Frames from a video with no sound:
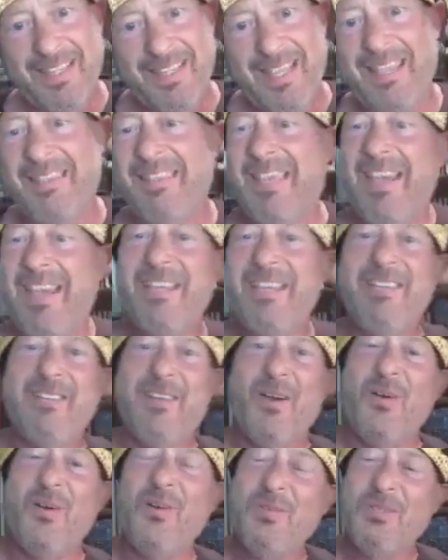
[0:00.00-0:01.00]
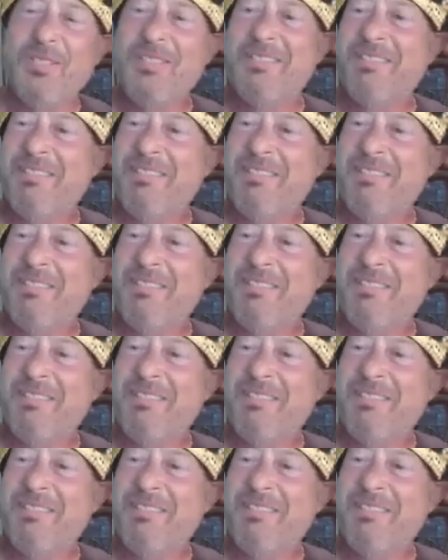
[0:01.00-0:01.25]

And now you know